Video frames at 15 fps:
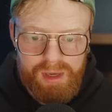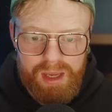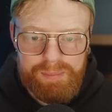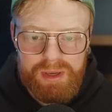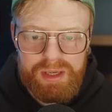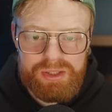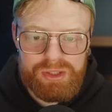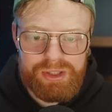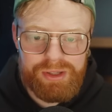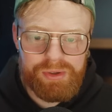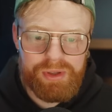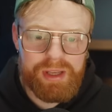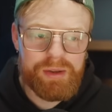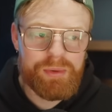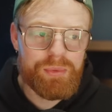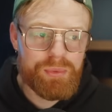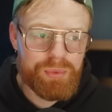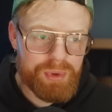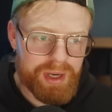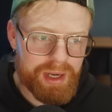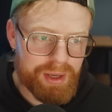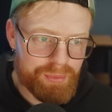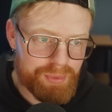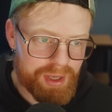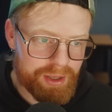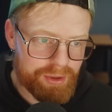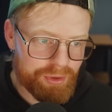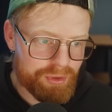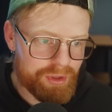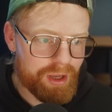I mean, it's just looking really, really good.